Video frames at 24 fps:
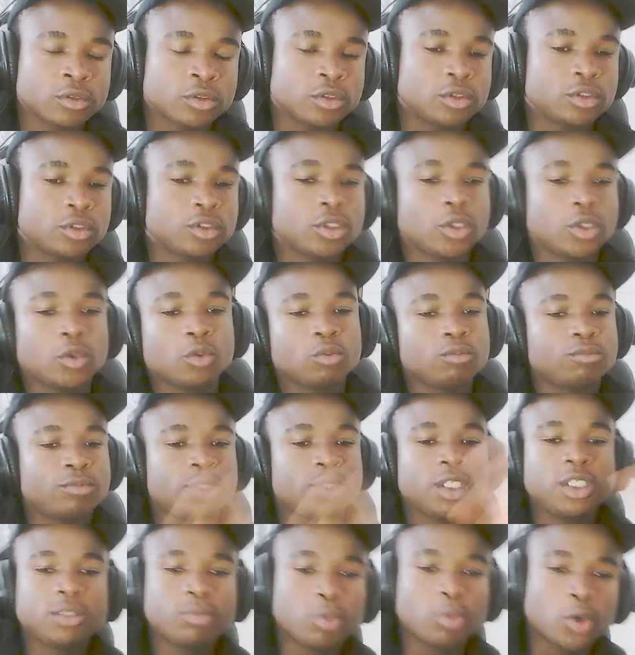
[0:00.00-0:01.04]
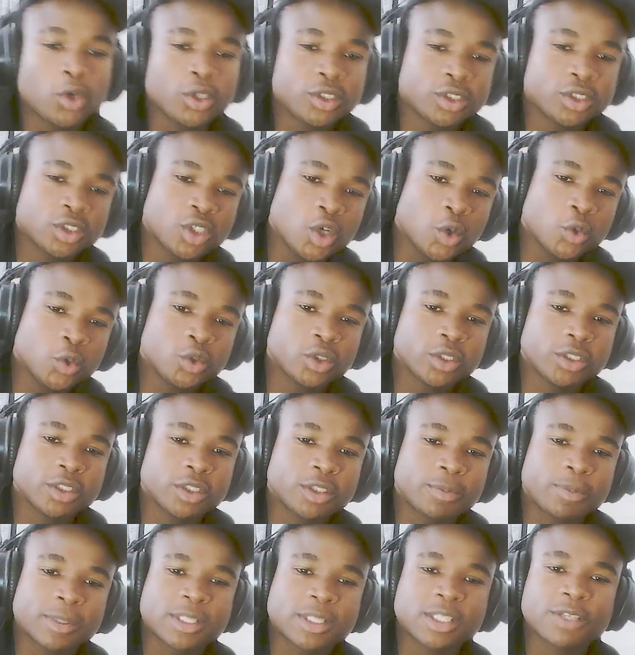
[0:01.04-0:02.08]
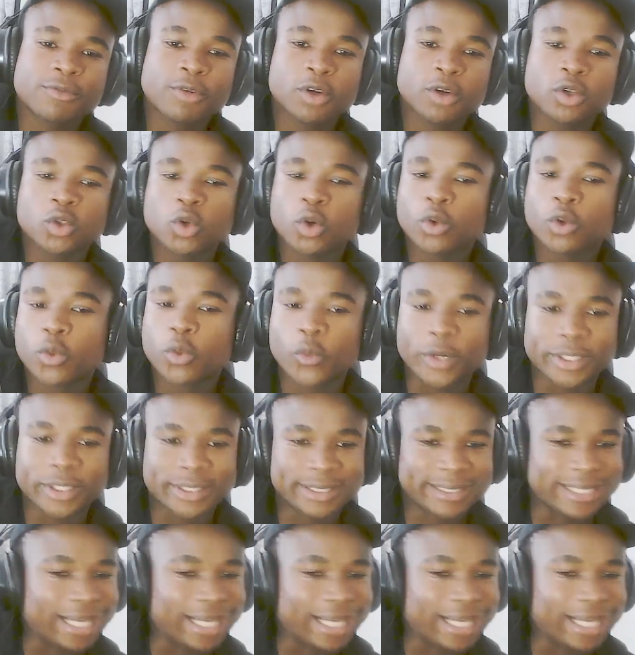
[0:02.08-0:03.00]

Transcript: So these boys go to the specific northwest